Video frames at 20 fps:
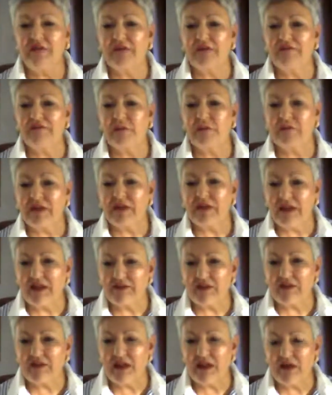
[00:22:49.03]
from the
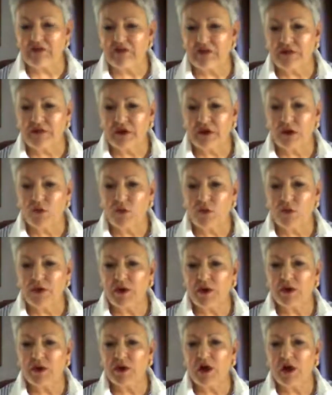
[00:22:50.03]
level of
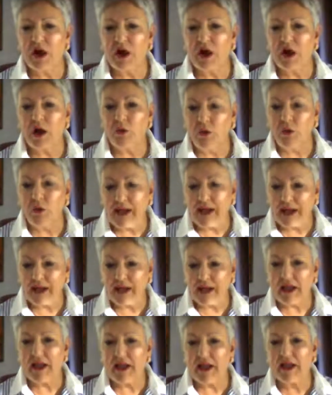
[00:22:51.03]
we're
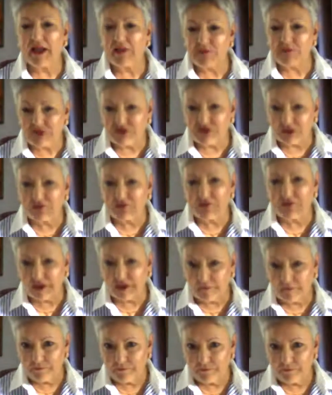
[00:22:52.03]
awake and
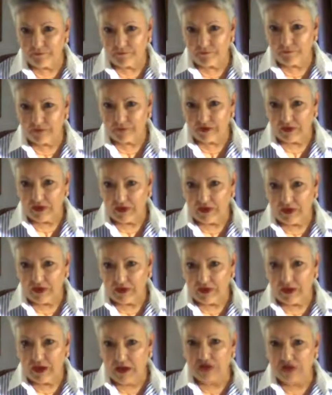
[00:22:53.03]
observing.
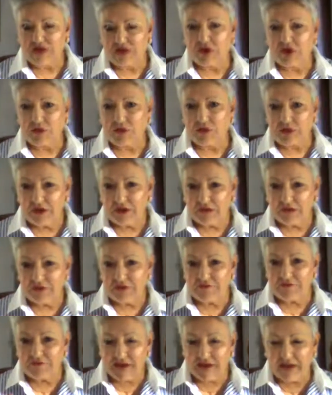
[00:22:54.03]
So
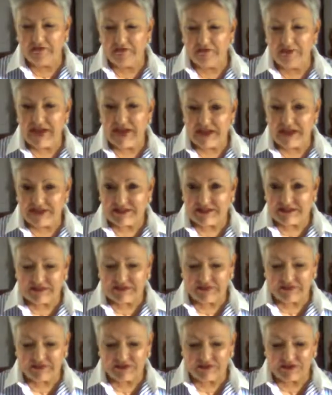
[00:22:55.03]
the 5
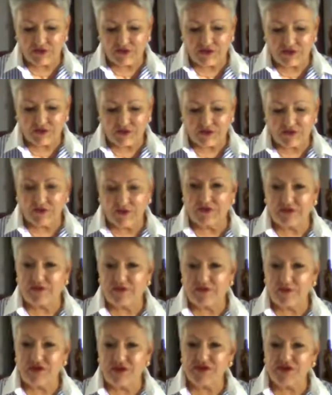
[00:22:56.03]
pieces of the circle of
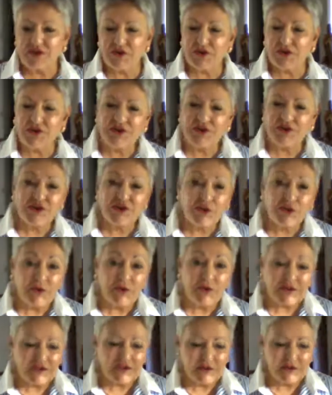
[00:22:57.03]
transformation are
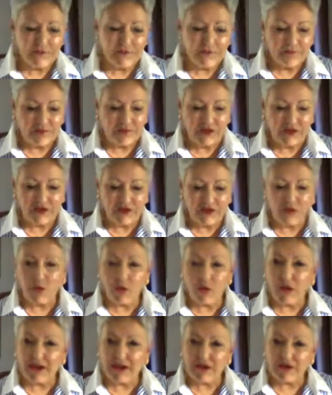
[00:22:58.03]
intuit,
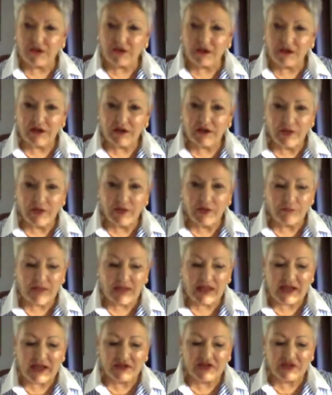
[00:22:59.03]
inquire,
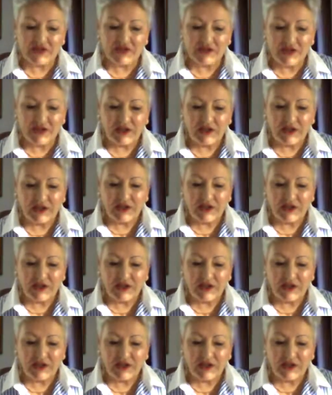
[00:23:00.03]
imagine,